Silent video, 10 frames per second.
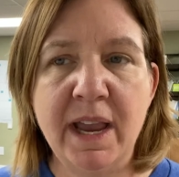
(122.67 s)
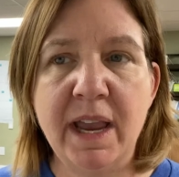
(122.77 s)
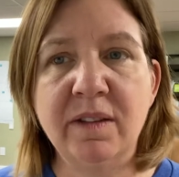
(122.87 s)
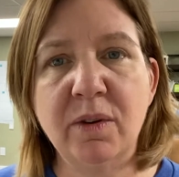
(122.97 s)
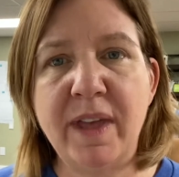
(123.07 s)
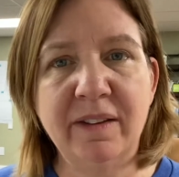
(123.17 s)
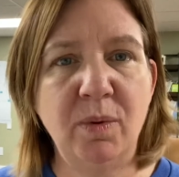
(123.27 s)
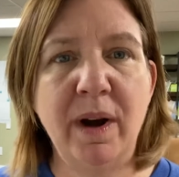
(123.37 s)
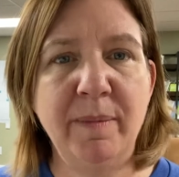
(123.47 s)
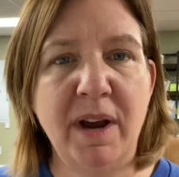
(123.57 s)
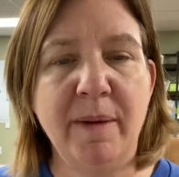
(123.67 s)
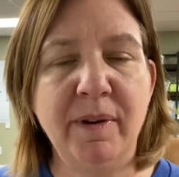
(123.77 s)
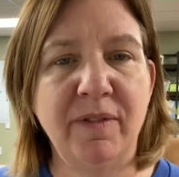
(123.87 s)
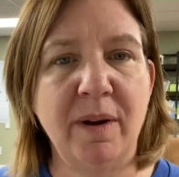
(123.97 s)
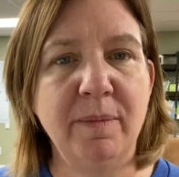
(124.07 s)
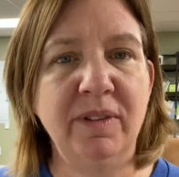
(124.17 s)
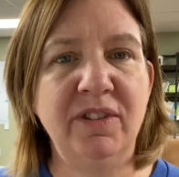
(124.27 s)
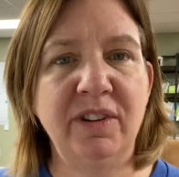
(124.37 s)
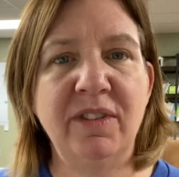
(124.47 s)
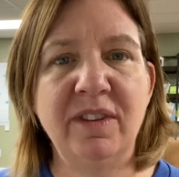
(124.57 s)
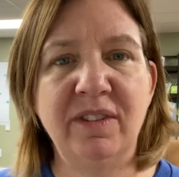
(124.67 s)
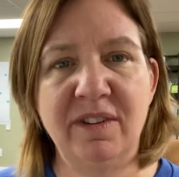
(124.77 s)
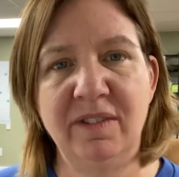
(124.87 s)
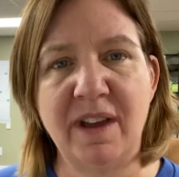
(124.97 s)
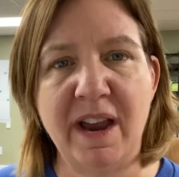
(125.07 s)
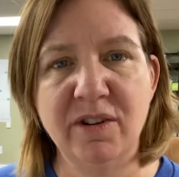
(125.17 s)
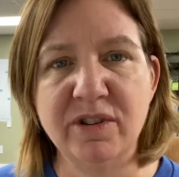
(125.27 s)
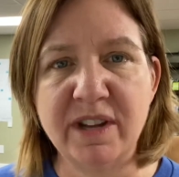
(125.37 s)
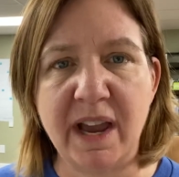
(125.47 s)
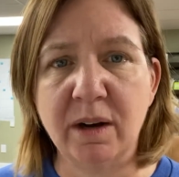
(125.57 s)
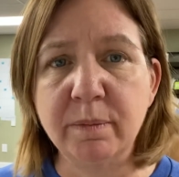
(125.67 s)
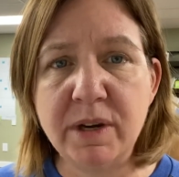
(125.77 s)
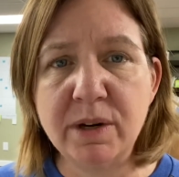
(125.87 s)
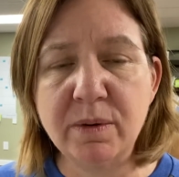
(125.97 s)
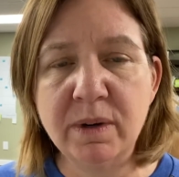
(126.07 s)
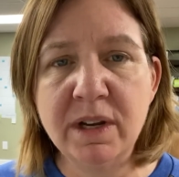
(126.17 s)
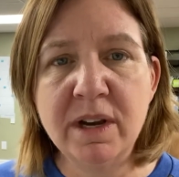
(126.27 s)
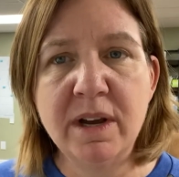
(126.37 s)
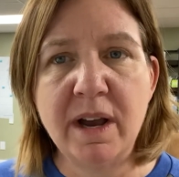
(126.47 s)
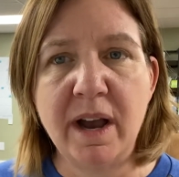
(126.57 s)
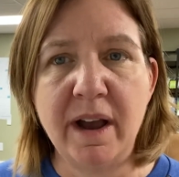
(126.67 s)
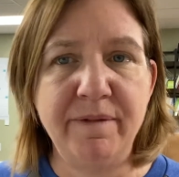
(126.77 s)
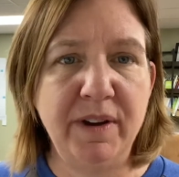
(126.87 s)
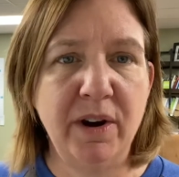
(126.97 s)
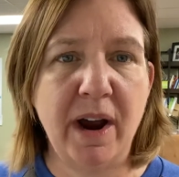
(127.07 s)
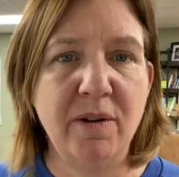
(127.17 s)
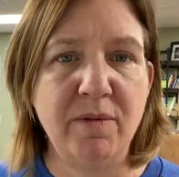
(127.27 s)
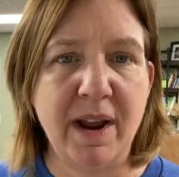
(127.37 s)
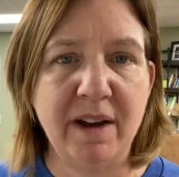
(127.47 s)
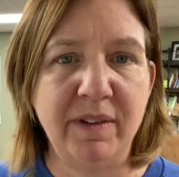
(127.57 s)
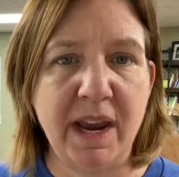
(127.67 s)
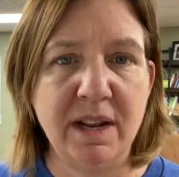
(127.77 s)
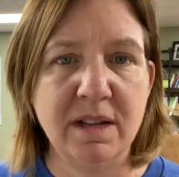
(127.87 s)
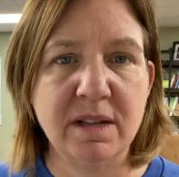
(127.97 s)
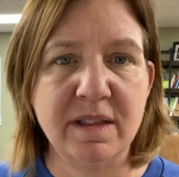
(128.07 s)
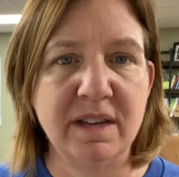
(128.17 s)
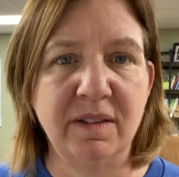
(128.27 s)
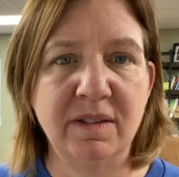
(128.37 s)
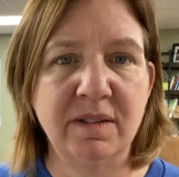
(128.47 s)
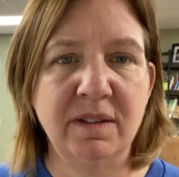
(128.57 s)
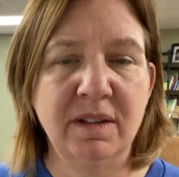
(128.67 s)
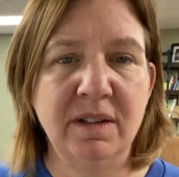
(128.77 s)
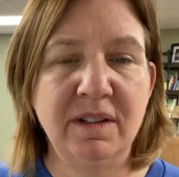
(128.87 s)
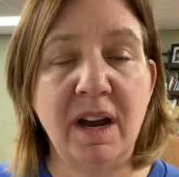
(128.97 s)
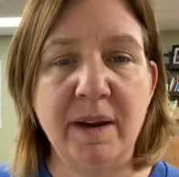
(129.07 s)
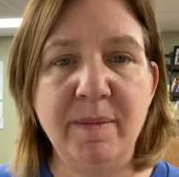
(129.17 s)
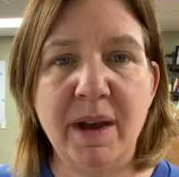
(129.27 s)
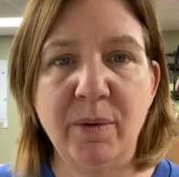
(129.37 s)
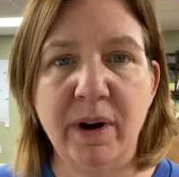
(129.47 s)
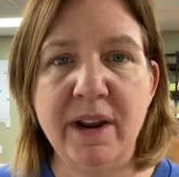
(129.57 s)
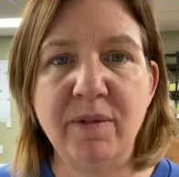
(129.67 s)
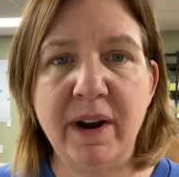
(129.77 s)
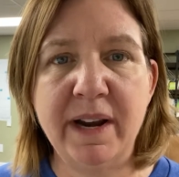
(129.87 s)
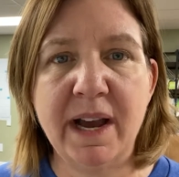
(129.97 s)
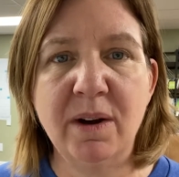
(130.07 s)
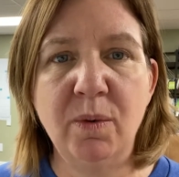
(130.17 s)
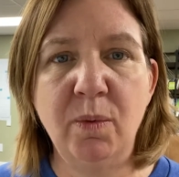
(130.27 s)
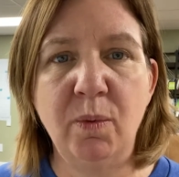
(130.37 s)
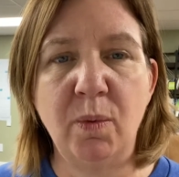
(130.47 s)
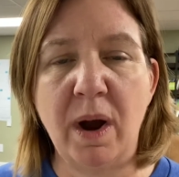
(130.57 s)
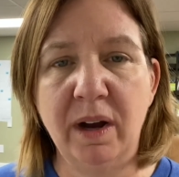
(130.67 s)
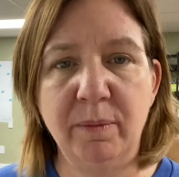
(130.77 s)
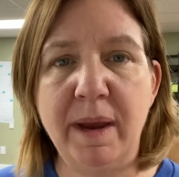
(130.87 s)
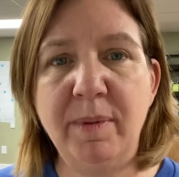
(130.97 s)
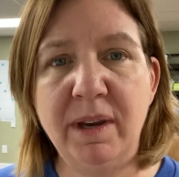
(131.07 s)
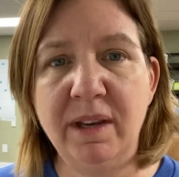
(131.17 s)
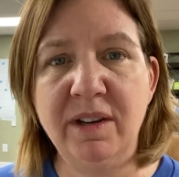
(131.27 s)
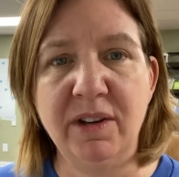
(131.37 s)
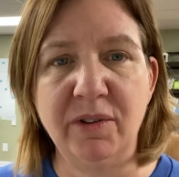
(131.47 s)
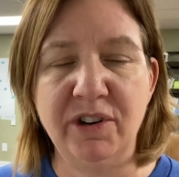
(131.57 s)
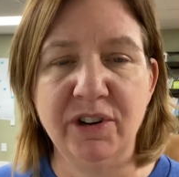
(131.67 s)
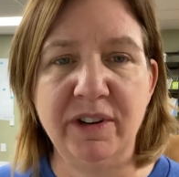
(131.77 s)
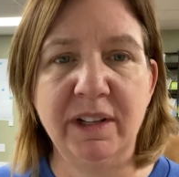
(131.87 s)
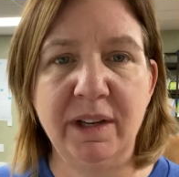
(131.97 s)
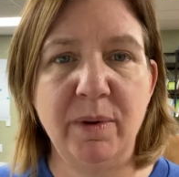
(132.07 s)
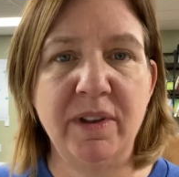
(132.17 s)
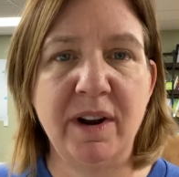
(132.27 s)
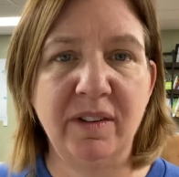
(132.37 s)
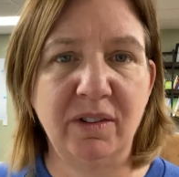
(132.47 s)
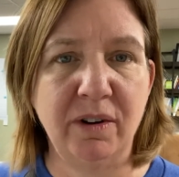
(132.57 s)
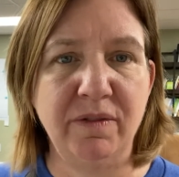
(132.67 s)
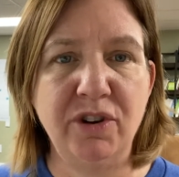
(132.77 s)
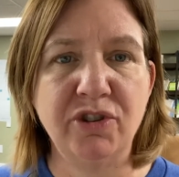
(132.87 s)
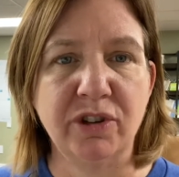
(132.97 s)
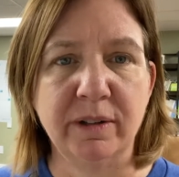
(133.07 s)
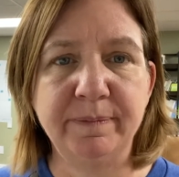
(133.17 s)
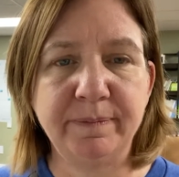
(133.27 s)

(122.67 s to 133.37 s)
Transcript: And so that's where I'm coming from, is just this desire to help you figure out and navigate this time that we're in right now, while maybe, you're dealing with an uncertain future.